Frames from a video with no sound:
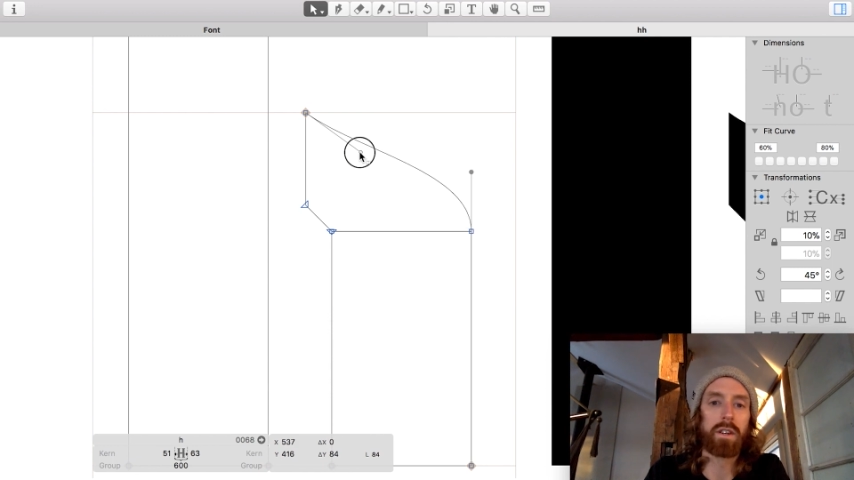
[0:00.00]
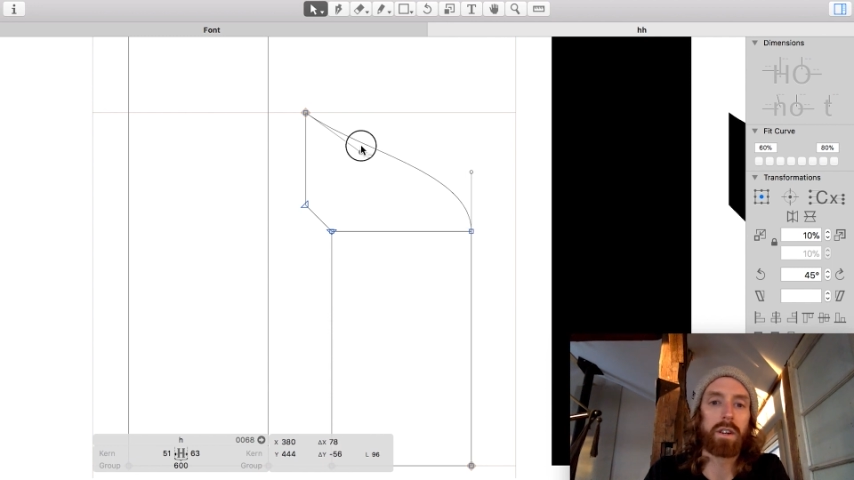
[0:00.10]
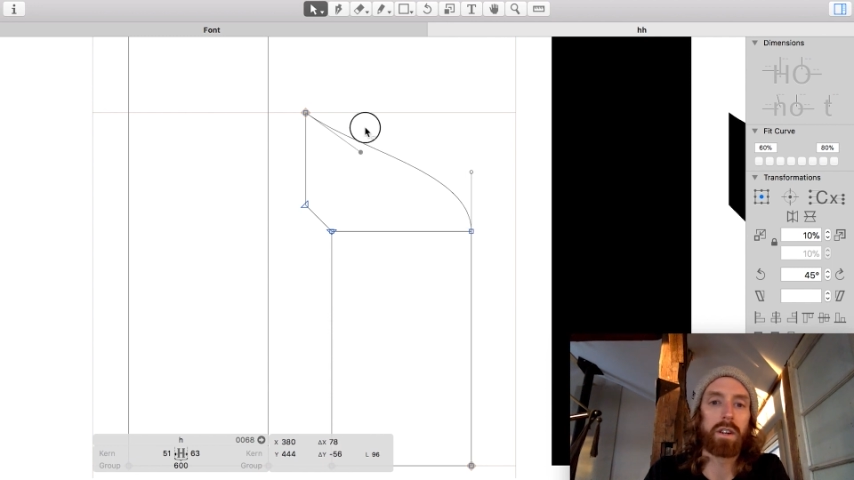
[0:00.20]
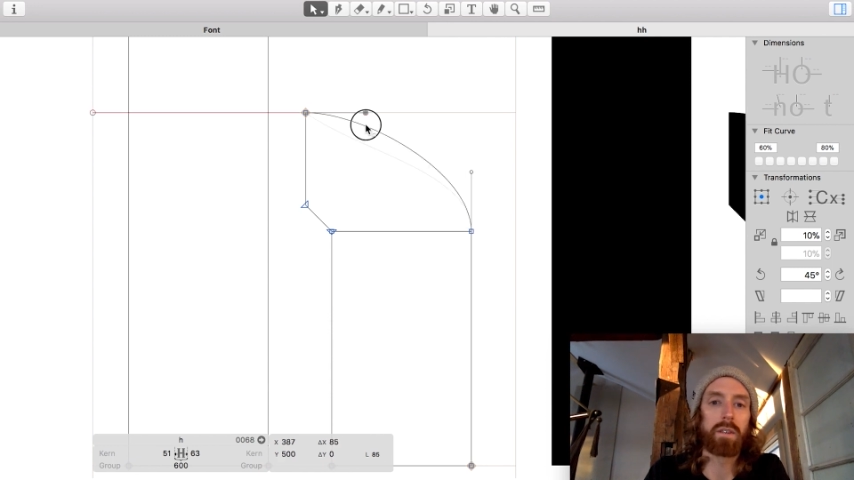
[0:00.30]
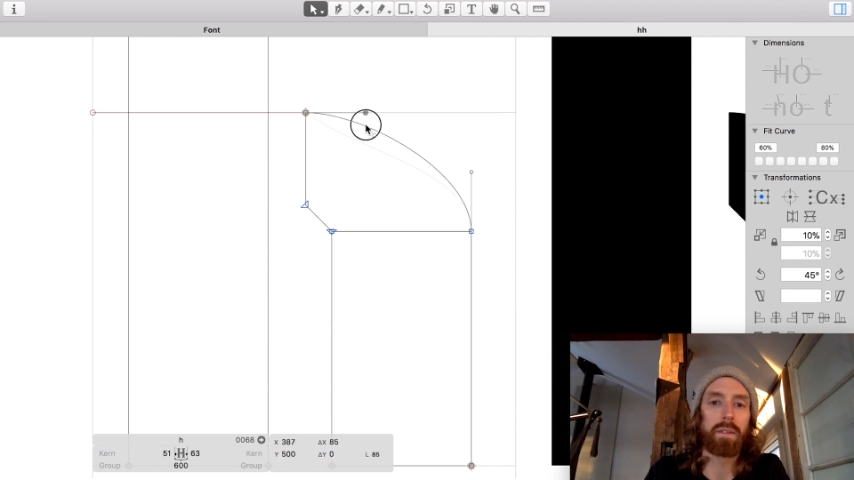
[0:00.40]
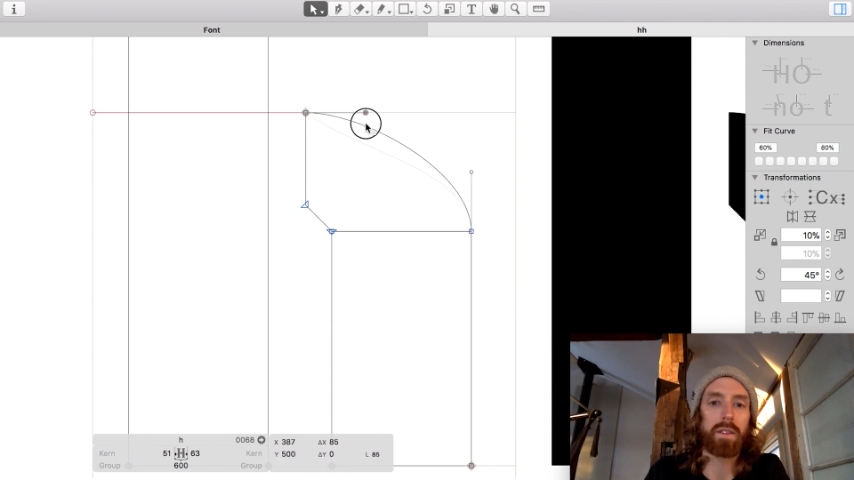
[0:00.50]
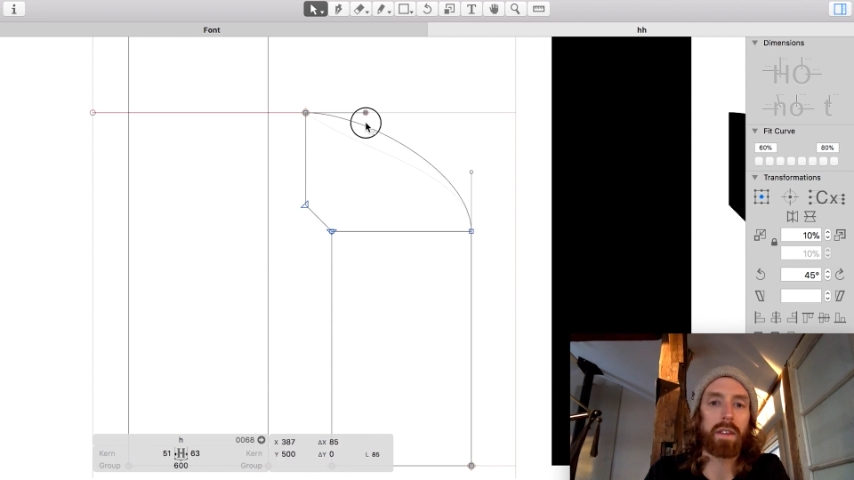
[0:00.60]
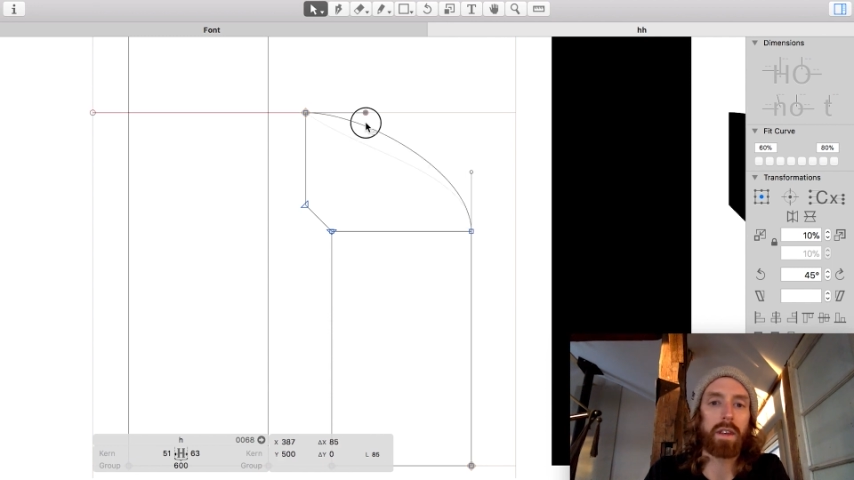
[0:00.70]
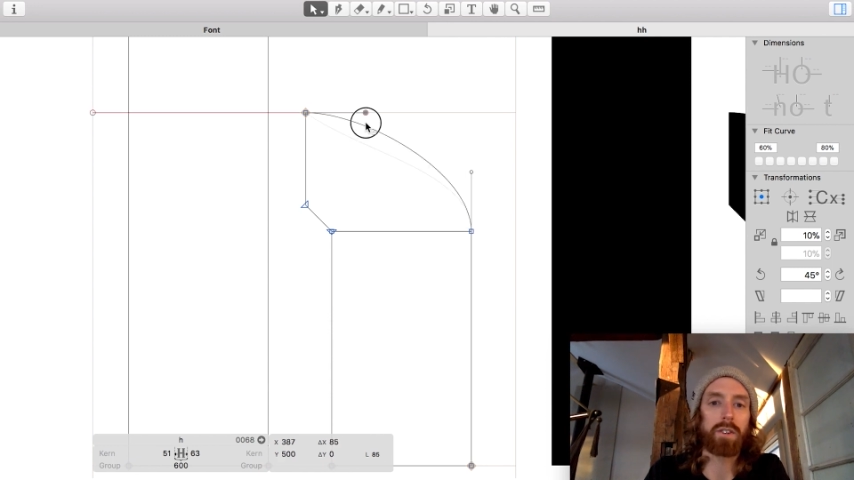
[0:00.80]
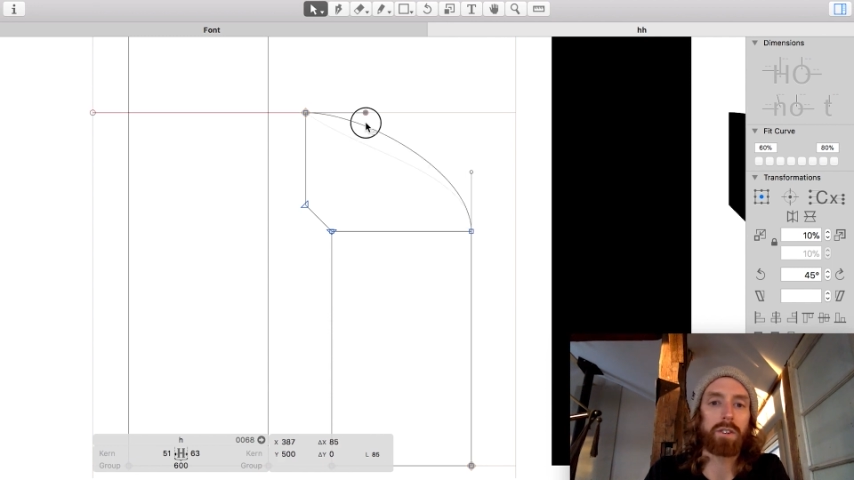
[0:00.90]
I think that
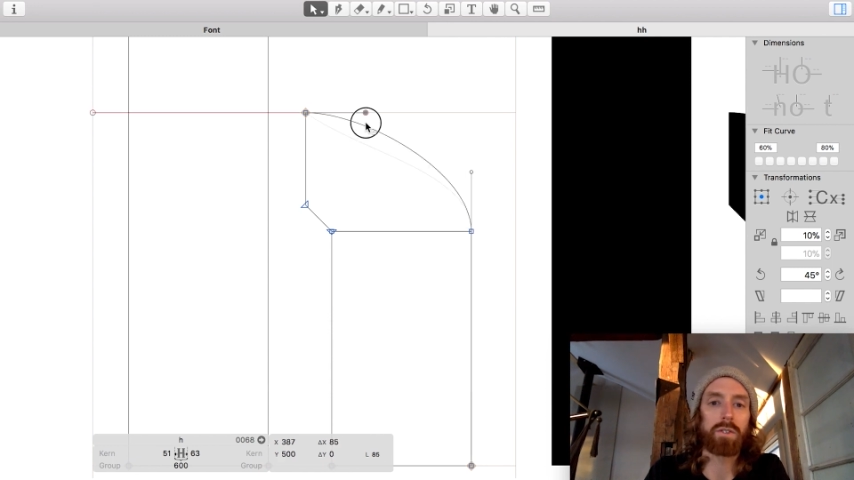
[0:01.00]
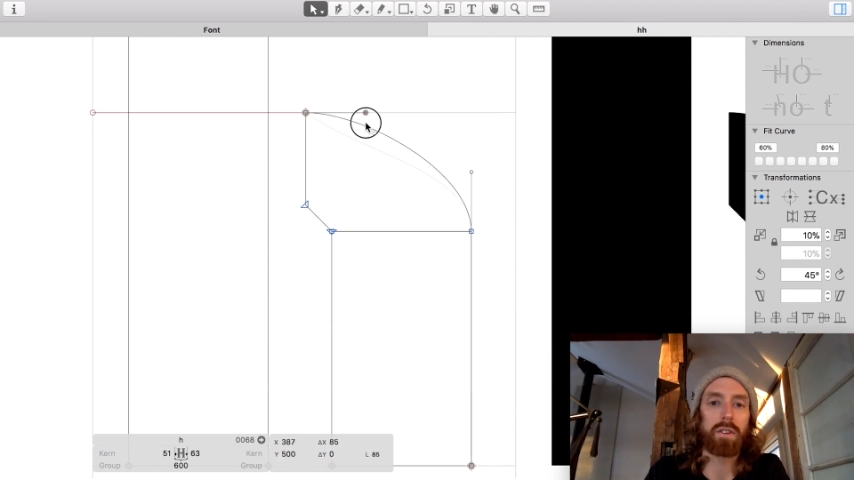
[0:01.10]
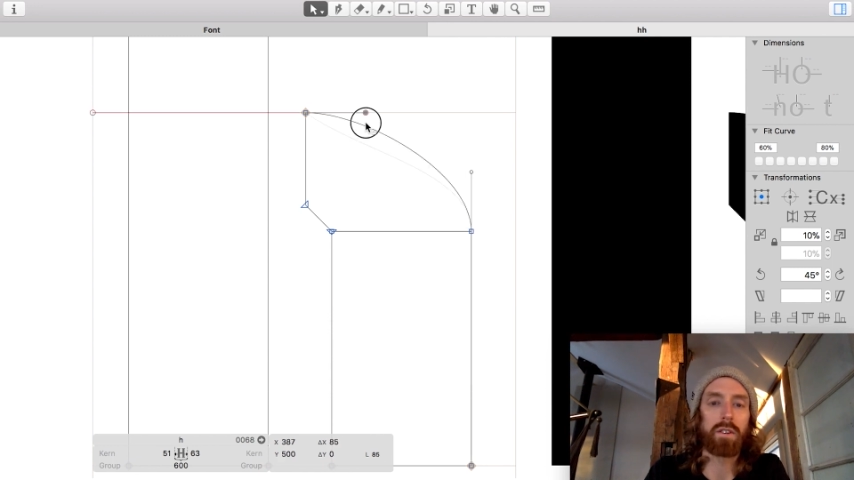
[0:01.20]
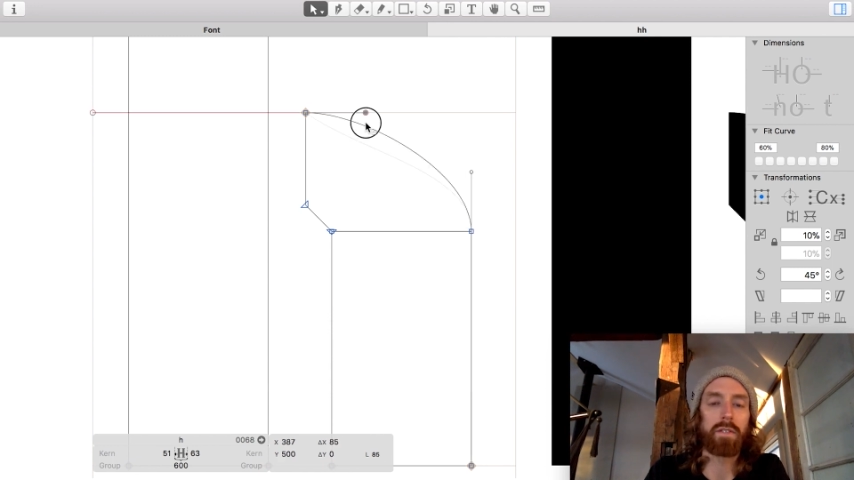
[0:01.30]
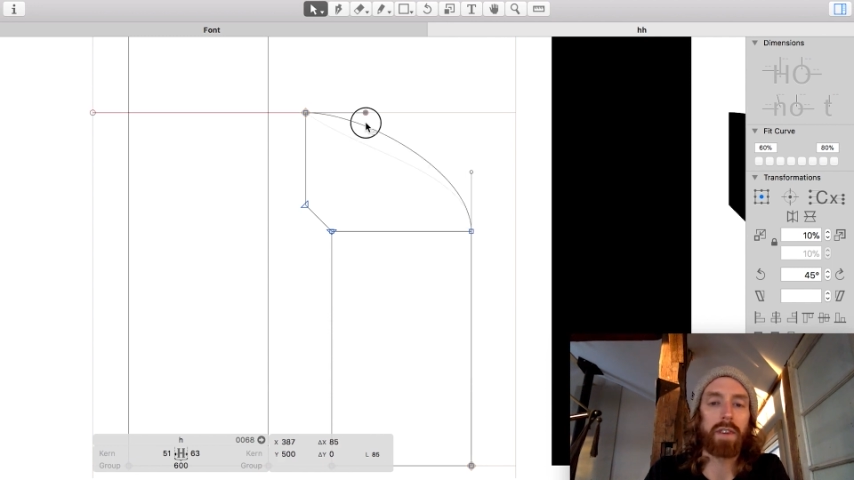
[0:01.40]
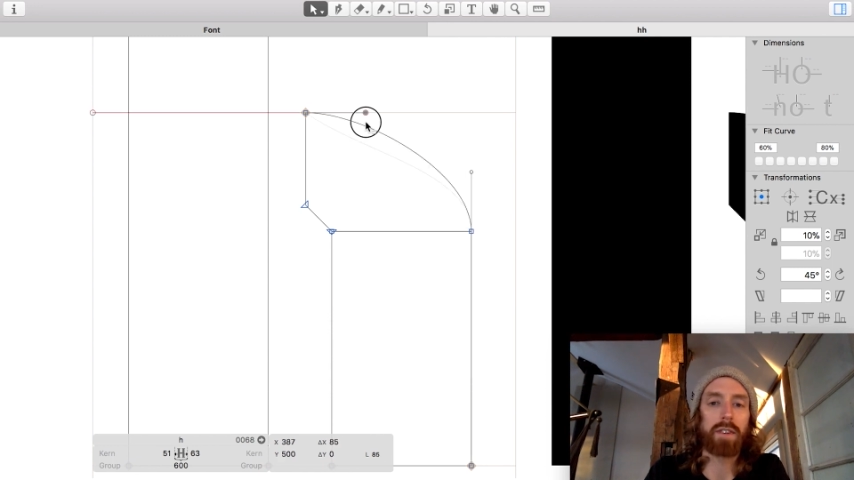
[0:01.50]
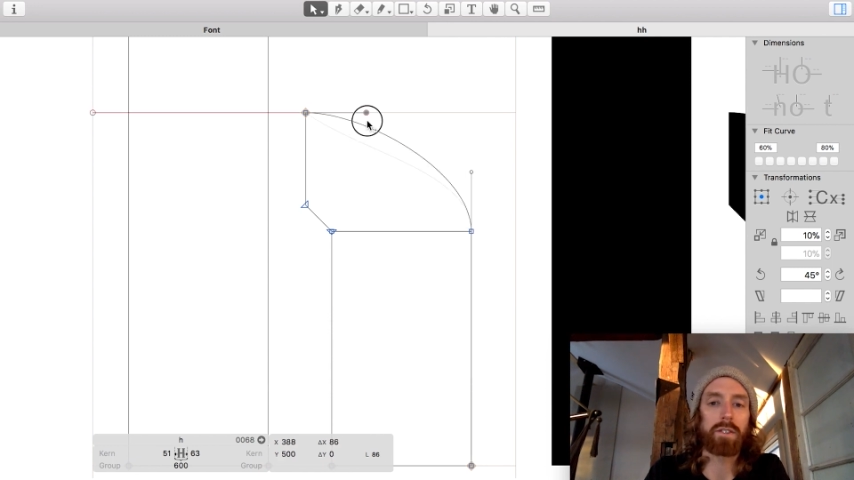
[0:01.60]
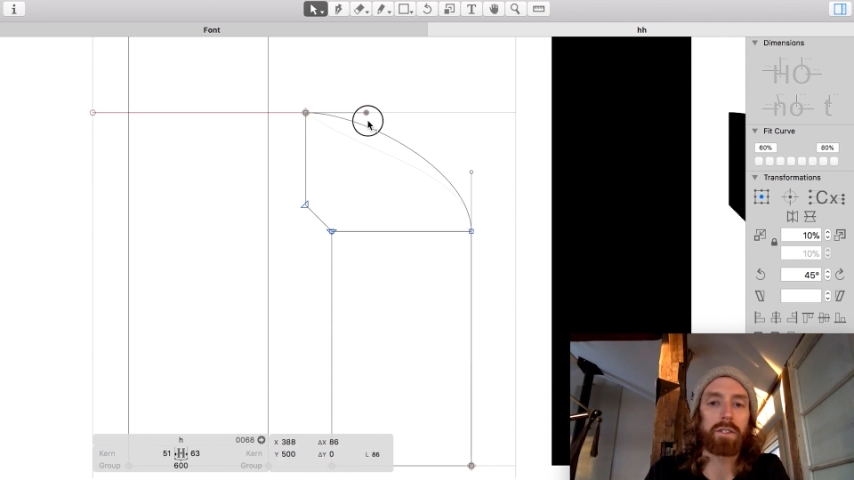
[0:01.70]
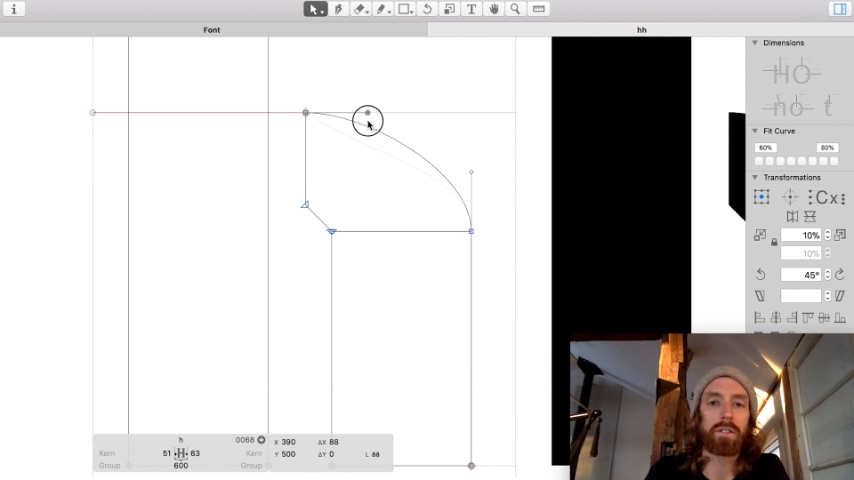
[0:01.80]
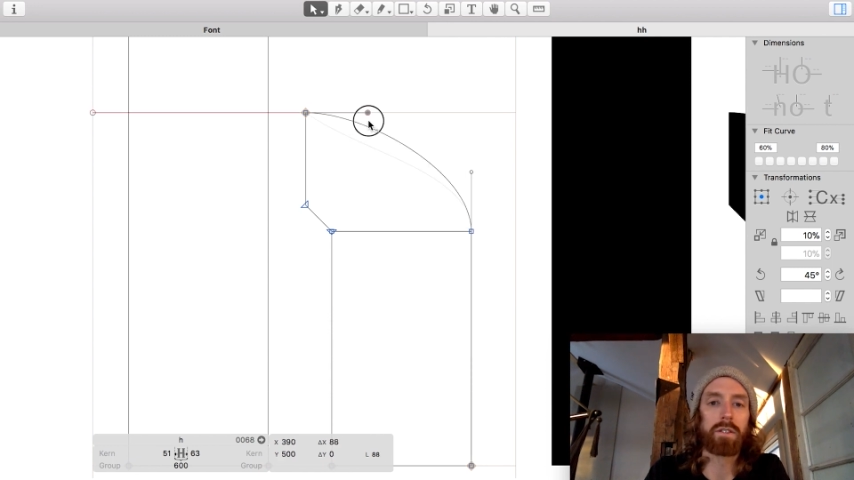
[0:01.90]
actually goes a little
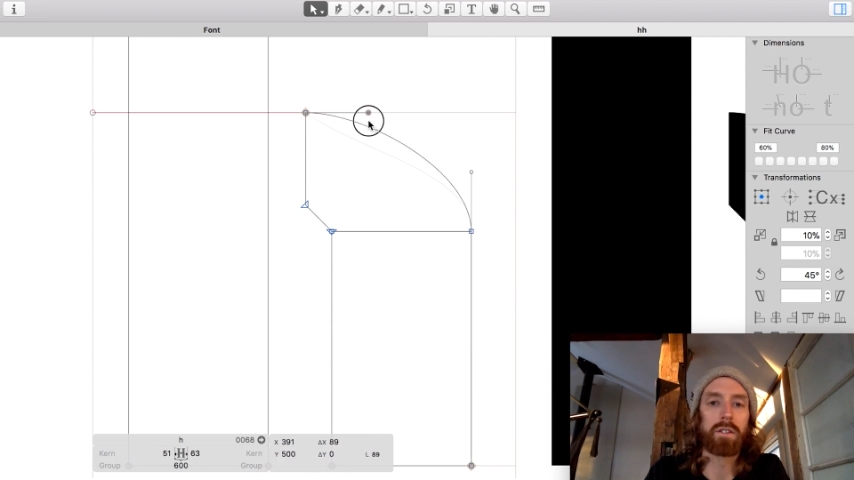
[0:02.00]
faster.